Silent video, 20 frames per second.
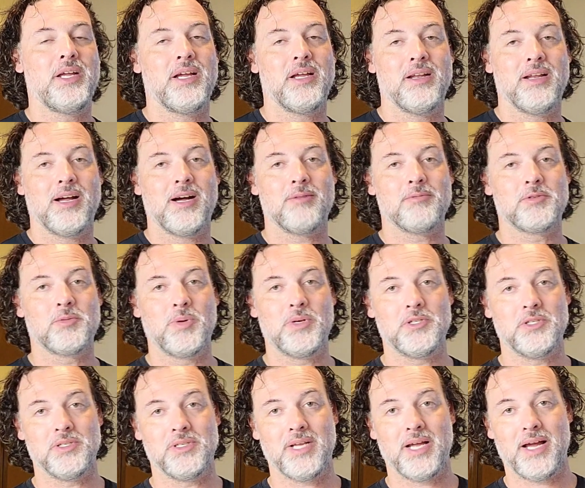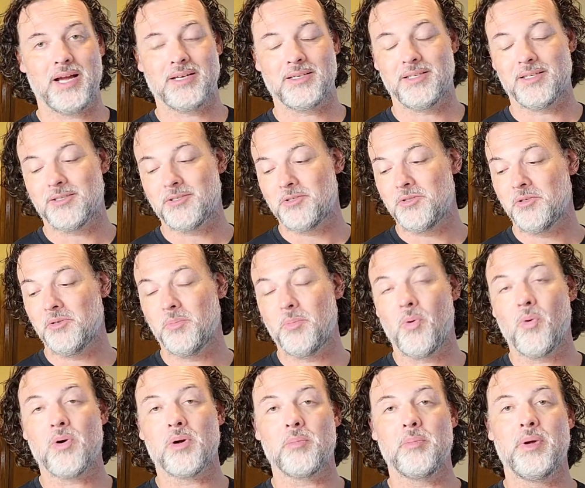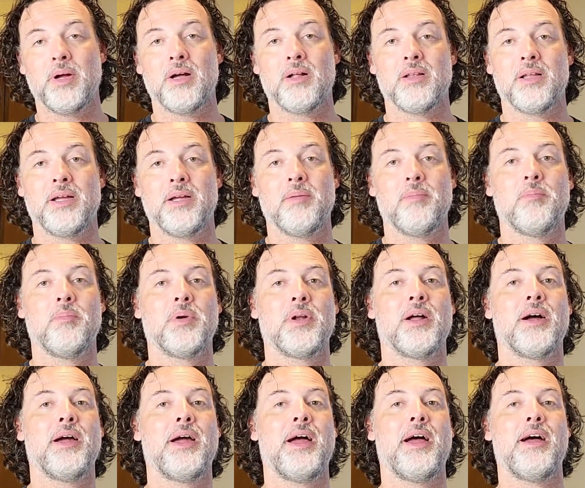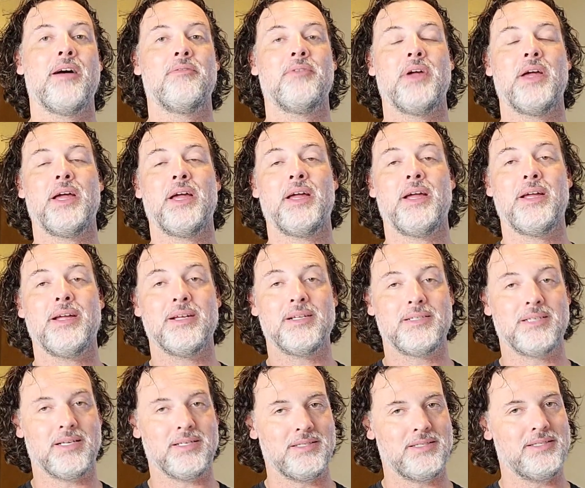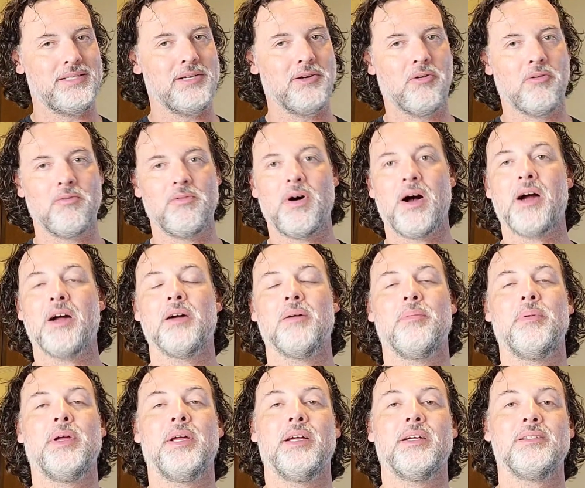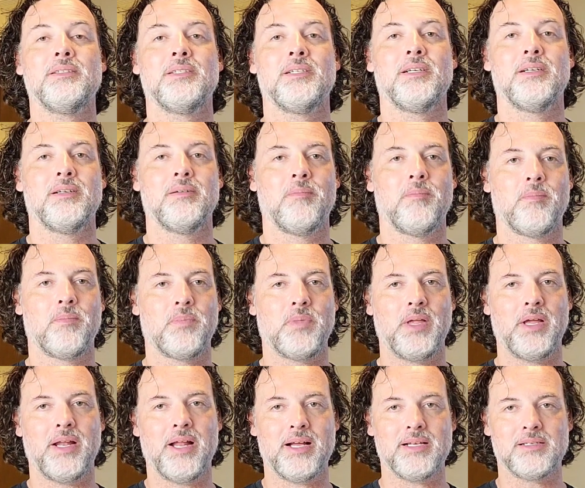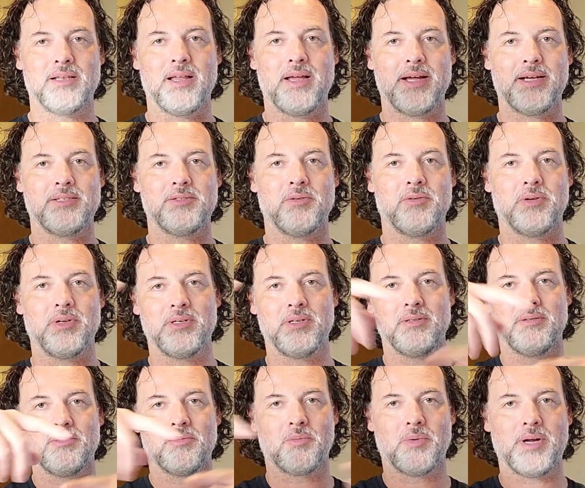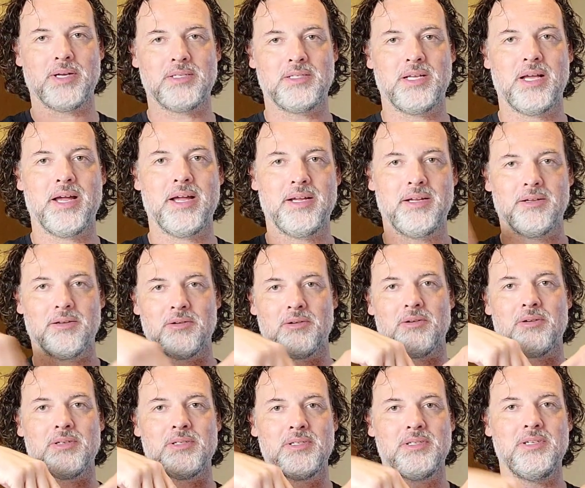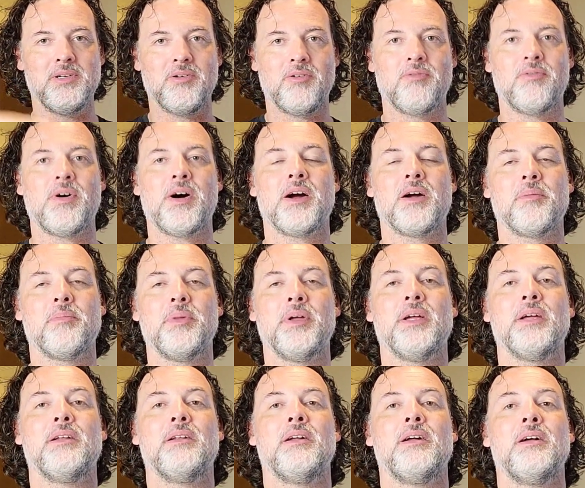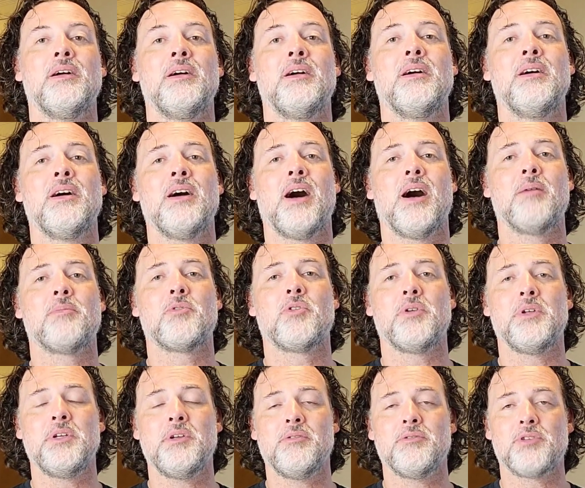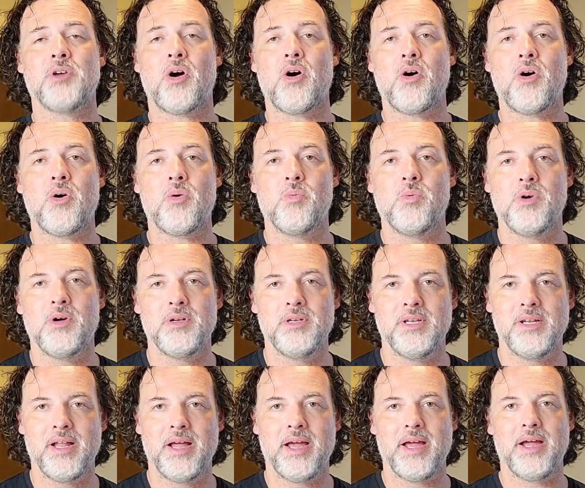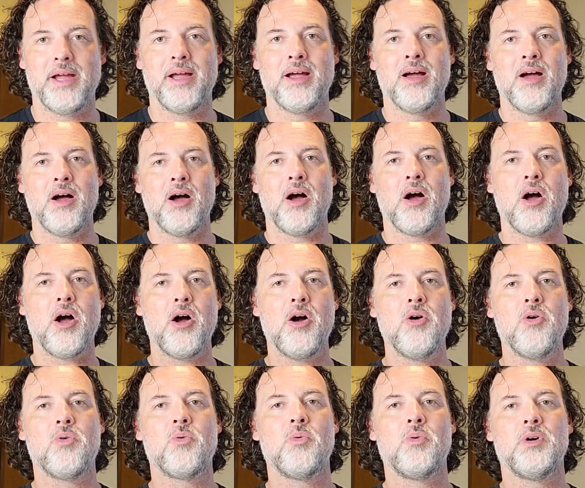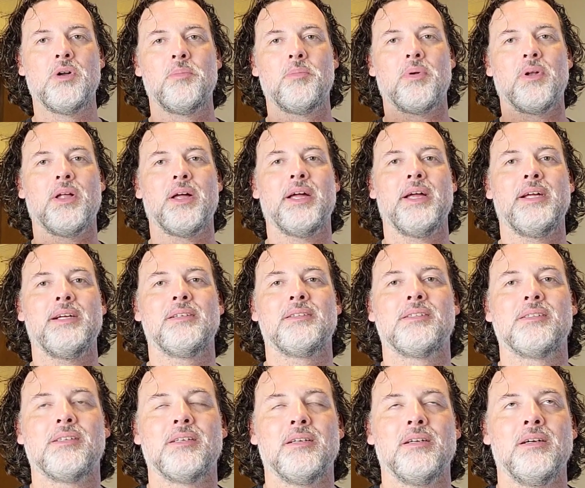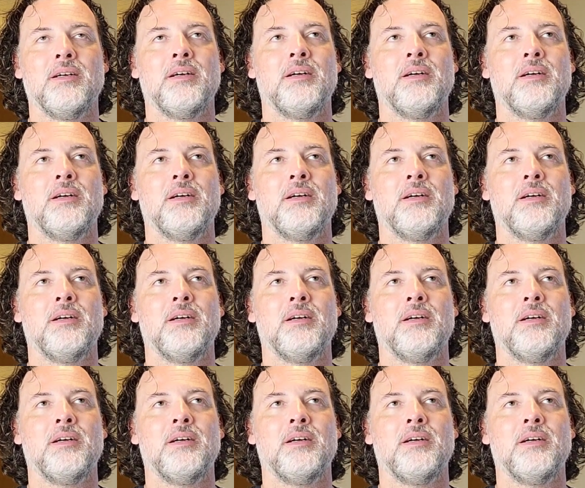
again, now I'm switching tactics to pork belly, but it's a steel fire pit. It has legs on it, rectangular steel fire pit. I'm going to use all wood today, oak wood planks.